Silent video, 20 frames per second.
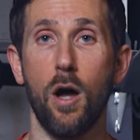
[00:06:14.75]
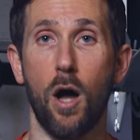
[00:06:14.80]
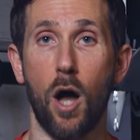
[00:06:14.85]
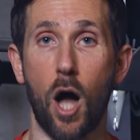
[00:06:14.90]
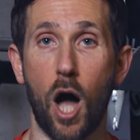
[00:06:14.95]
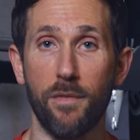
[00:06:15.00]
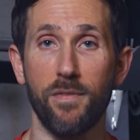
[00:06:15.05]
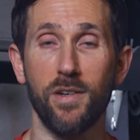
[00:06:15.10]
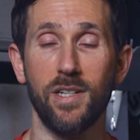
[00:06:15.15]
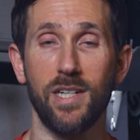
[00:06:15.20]

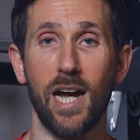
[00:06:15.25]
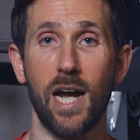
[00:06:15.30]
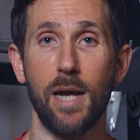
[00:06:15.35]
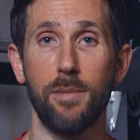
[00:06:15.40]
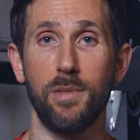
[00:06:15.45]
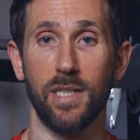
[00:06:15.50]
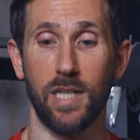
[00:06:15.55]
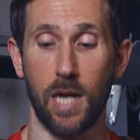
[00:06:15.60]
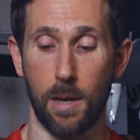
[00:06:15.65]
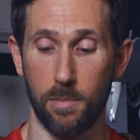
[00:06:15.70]

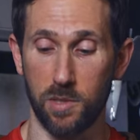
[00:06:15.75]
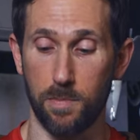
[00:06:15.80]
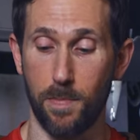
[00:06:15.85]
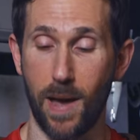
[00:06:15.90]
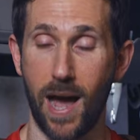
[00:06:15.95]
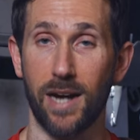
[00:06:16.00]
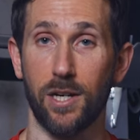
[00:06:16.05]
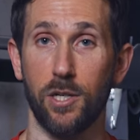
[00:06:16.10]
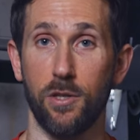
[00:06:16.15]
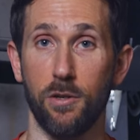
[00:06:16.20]
Oftentimes it comes
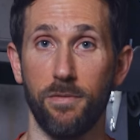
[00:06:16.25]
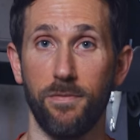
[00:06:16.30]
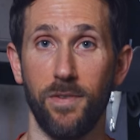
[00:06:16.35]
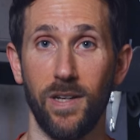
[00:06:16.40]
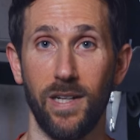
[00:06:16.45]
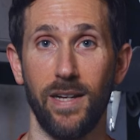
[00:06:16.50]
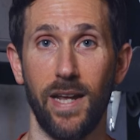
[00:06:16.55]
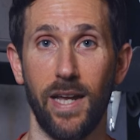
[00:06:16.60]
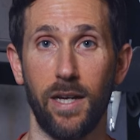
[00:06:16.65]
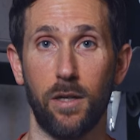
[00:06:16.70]
back to their
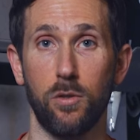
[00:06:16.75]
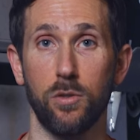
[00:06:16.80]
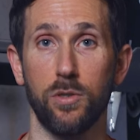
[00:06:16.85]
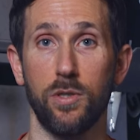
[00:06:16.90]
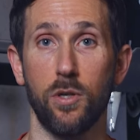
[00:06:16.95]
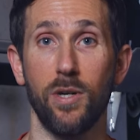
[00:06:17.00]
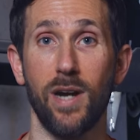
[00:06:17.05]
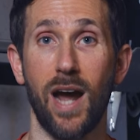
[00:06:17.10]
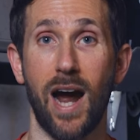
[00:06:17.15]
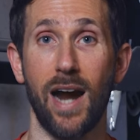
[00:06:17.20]
feet and ankles,
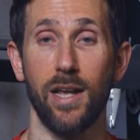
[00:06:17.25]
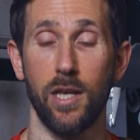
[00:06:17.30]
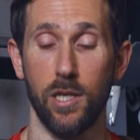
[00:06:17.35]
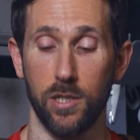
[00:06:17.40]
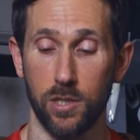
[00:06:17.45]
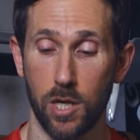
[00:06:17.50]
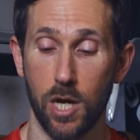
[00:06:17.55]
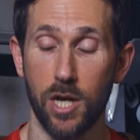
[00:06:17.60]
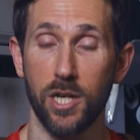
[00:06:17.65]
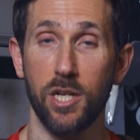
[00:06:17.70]
they're not
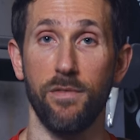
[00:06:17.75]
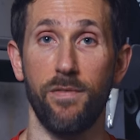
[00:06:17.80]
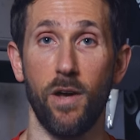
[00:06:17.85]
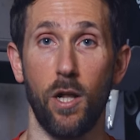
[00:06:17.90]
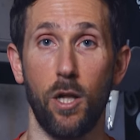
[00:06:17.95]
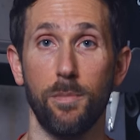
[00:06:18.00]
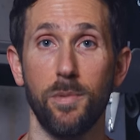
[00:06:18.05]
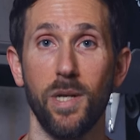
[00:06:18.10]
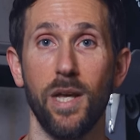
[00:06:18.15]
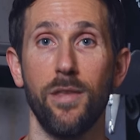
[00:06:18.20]
as
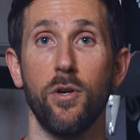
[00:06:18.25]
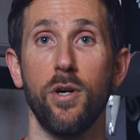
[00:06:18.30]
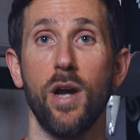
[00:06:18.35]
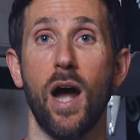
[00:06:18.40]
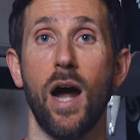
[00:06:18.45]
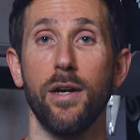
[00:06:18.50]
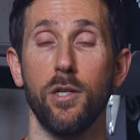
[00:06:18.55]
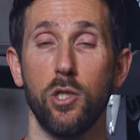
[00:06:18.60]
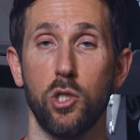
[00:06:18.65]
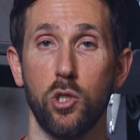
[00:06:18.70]
developed and they're
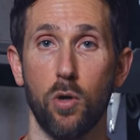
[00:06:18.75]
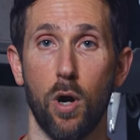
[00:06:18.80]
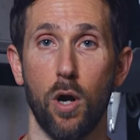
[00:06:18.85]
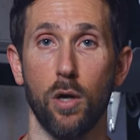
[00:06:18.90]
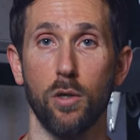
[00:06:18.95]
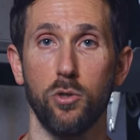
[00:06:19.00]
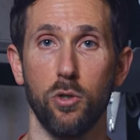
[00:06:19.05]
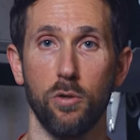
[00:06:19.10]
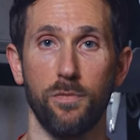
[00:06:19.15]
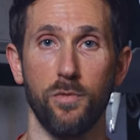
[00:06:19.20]
not as
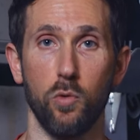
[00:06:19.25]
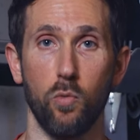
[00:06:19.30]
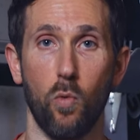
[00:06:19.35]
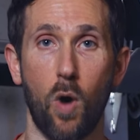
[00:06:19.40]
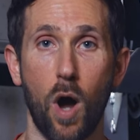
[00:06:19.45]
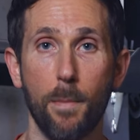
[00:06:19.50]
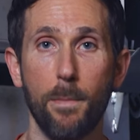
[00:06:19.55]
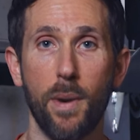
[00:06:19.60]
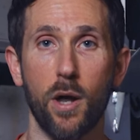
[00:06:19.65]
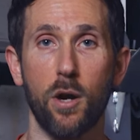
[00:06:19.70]
strong. So if you
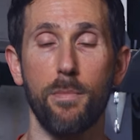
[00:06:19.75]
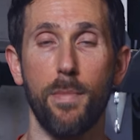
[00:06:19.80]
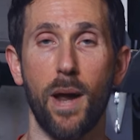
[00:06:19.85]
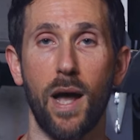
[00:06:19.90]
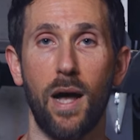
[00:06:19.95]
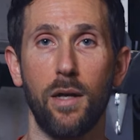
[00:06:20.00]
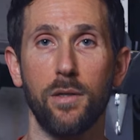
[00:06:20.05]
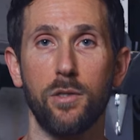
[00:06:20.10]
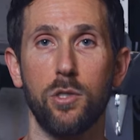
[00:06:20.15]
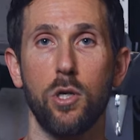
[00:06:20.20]
want better
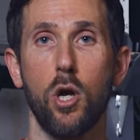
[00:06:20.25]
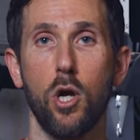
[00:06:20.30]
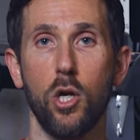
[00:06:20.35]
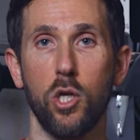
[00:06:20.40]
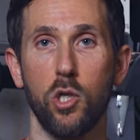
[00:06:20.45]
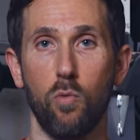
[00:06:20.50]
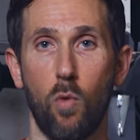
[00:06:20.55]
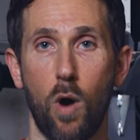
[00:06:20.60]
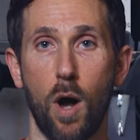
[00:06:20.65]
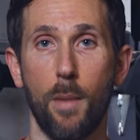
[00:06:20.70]
balance,
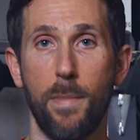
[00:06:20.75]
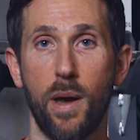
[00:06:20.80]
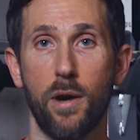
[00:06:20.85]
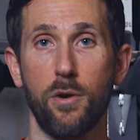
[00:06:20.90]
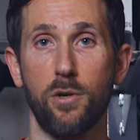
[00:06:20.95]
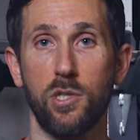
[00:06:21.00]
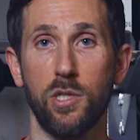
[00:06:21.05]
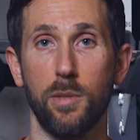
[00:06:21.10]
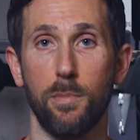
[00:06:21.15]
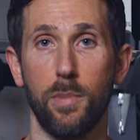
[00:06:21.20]
you want
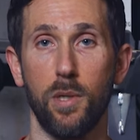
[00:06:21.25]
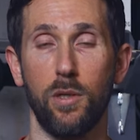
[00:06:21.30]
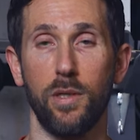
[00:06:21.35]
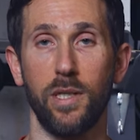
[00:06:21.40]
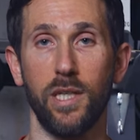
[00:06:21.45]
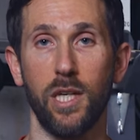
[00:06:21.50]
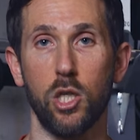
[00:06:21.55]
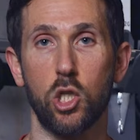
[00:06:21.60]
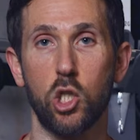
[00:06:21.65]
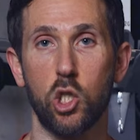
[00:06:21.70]
better
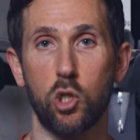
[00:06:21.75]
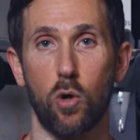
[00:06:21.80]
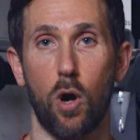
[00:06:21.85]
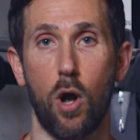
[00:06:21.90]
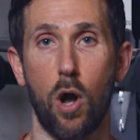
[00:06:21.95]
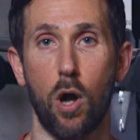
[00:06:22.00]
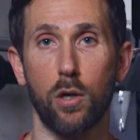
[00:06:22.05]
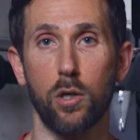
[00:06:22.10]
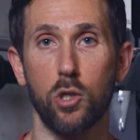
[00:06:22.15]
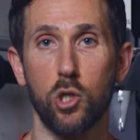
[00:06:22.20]
stability, a
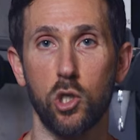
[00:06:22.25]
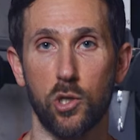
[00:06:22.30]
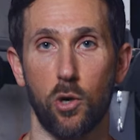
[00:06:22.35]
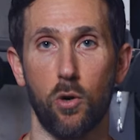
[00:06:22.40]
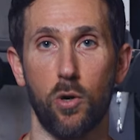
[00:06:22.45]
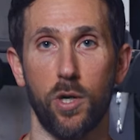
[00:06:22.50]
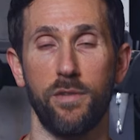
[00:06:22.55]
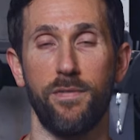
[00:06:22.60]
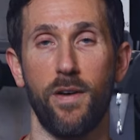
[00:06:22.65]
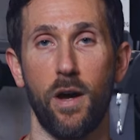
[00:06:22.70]
strong,
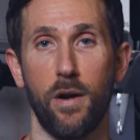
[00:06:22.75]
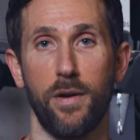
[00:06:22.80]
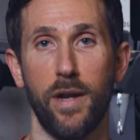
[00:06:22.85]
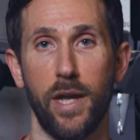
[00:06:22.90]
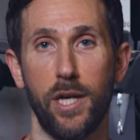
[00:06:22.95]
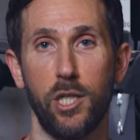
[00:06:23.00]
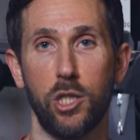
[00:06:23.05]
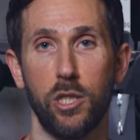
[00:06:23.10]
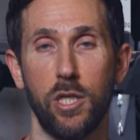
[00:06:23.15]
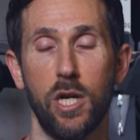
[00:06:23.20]
sturdy
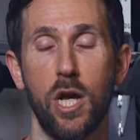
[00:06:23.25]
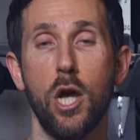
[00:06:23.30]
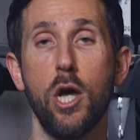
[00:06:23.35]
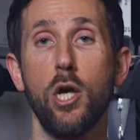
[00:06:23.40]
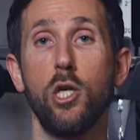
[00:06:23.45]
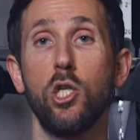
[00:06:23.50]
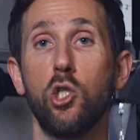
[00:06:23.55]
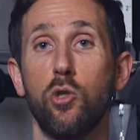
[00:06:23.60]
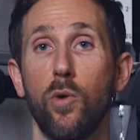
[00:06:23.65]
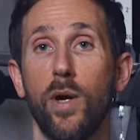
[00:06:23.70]
foundation,
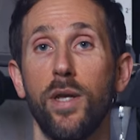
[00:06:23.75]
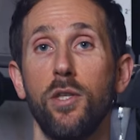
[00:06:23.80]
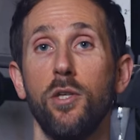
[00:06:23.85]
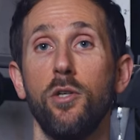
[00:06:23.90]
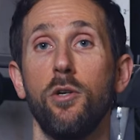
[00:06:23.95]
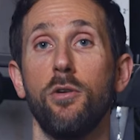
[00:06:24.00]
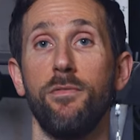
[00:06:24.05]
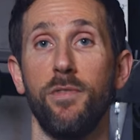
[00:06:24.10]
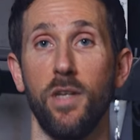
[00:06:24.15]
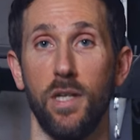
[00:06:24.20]

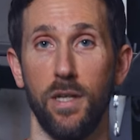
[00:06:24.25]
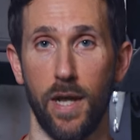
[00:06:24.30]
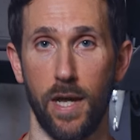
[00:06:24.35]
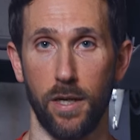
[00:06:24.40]
strengthen your feet and